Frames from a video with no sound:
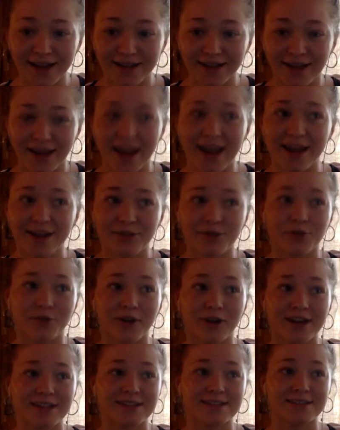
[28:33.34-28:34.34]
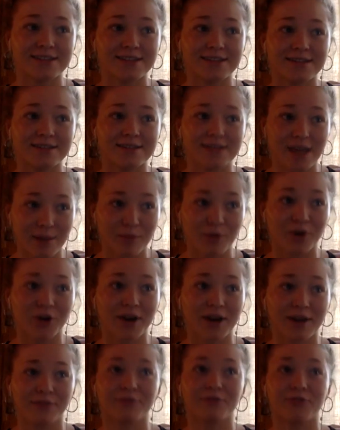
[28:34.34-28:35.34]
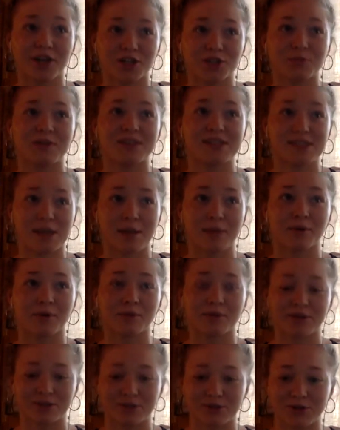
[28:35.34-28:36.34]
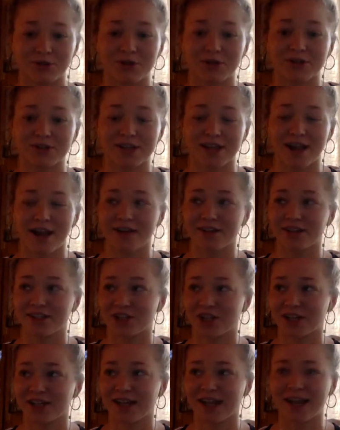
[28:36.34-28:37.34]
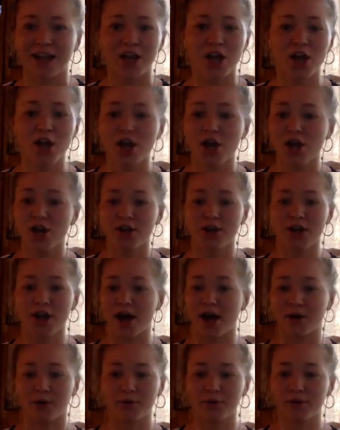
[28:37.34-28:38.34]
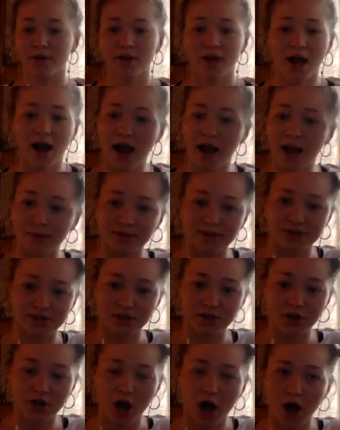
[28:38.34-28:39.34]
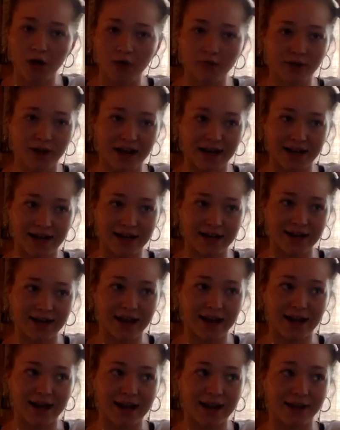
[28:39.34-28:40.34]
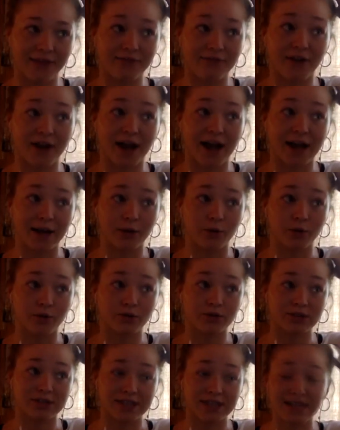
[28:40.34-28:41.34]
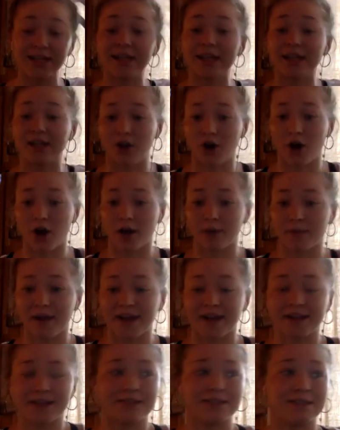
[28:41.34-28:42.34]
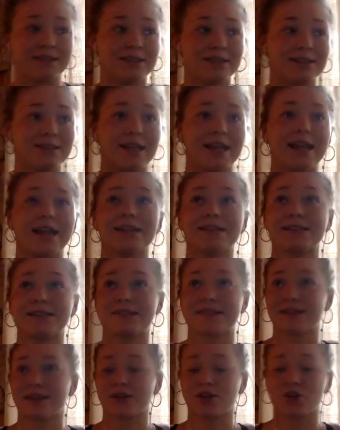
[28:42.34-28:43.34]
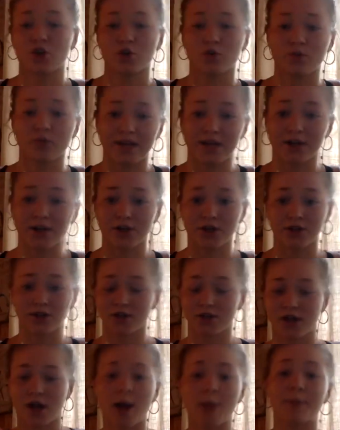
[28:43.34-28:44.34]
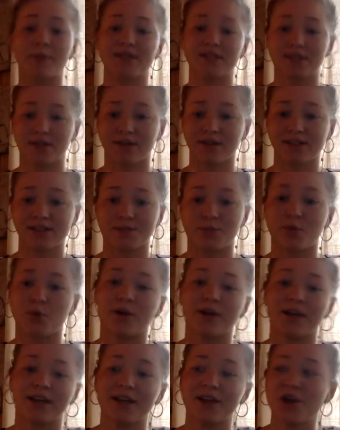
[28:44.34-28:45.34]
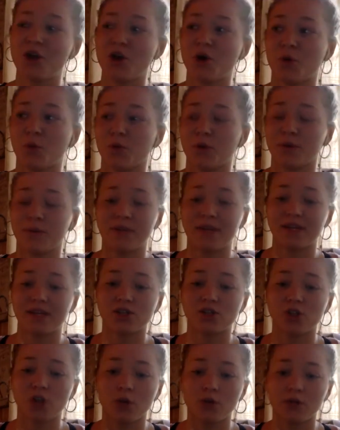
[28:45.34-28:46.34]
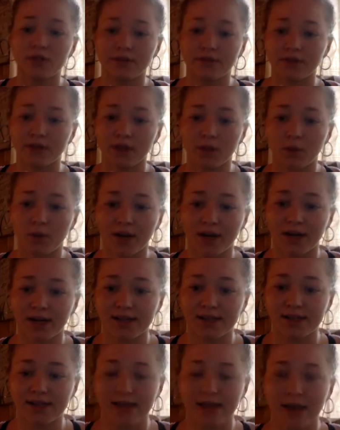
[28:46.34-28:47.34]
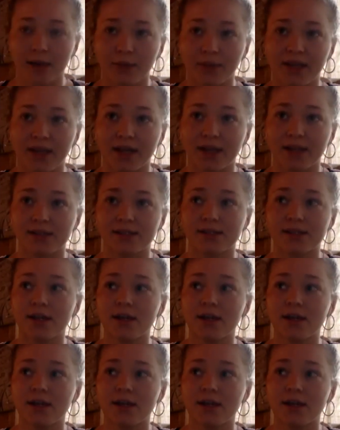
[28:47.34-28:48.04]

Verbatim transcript: Eighth grade summer and freshman summer were the 2 years I auditioned. Like, no, I was not ready. And if I did get on, my dance career up until this point would be so different than what it is now, because